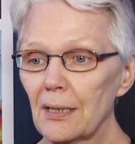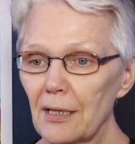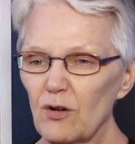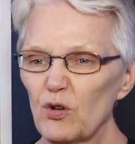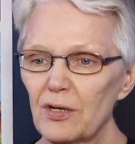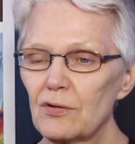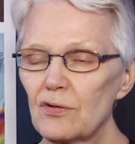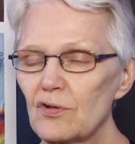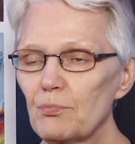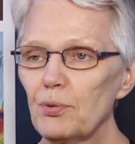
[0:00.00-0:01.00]
in order to
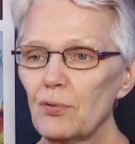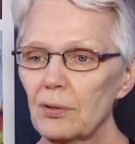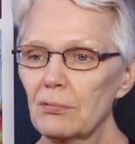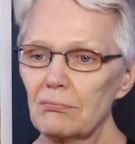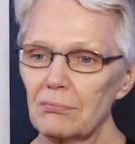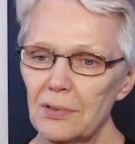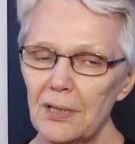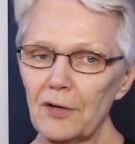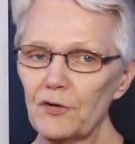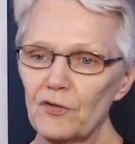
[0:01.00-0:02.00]
support
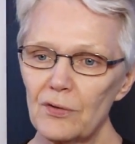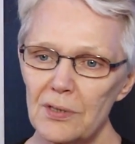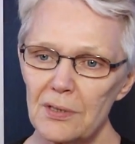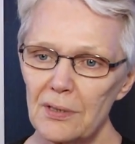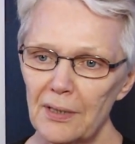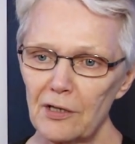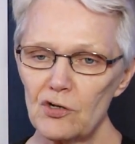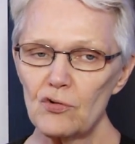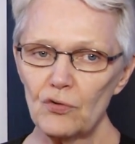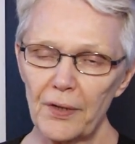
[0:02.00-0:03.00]
countries and
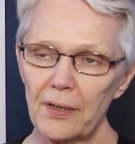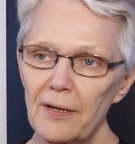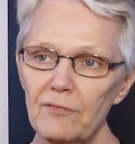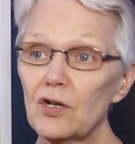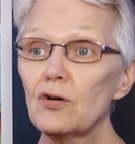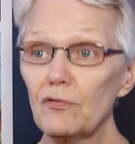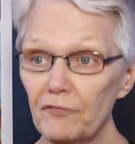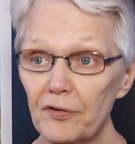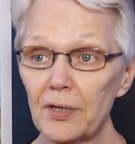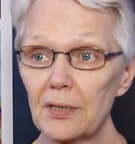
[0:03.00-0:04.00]
ensure they have the
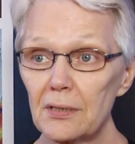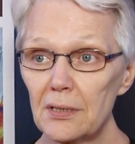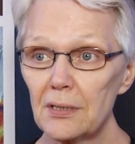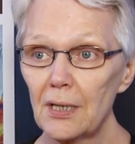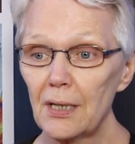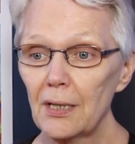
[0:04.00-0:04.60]
confidence